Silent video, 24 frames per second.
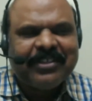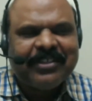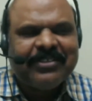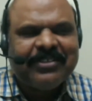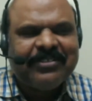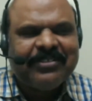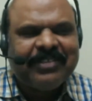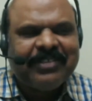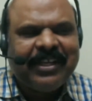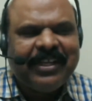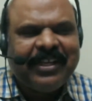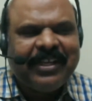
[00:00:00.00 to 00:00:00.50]

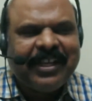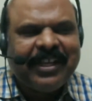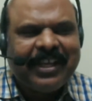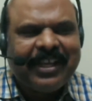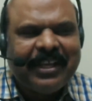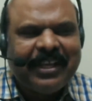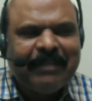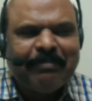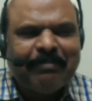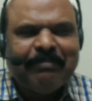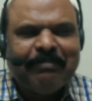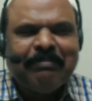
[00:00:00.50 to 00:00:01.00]
Sudhir
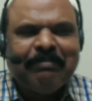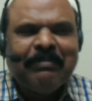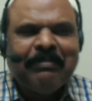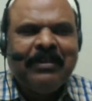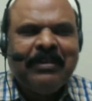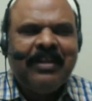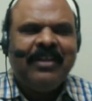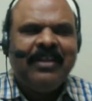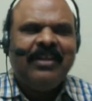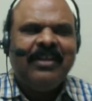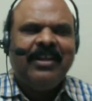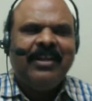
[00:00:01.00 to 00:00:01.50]
Nikam
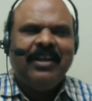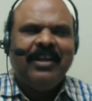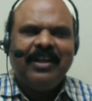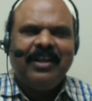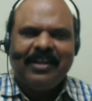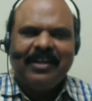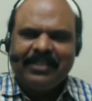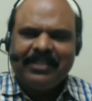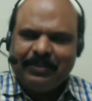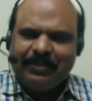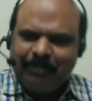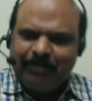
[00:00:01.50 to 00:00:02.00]

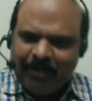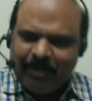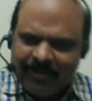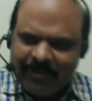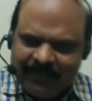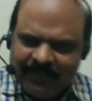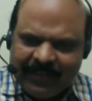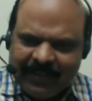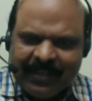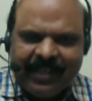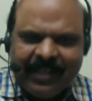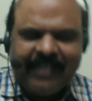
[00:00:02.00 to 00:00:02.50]
spoke
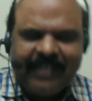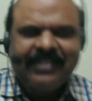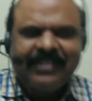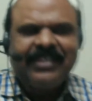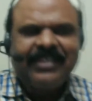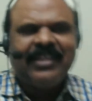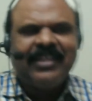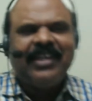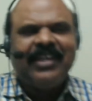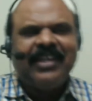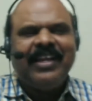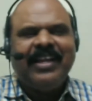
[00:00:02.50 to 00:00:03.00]

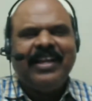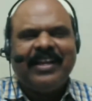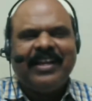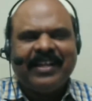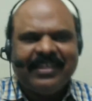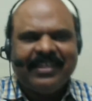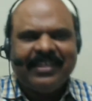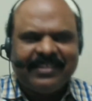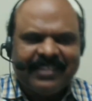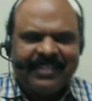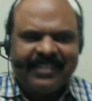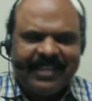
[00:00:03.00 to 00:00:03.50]
fantastically, and
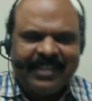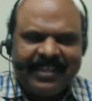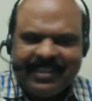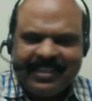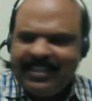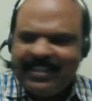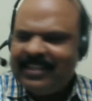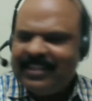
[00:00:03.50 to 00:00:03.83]
he said,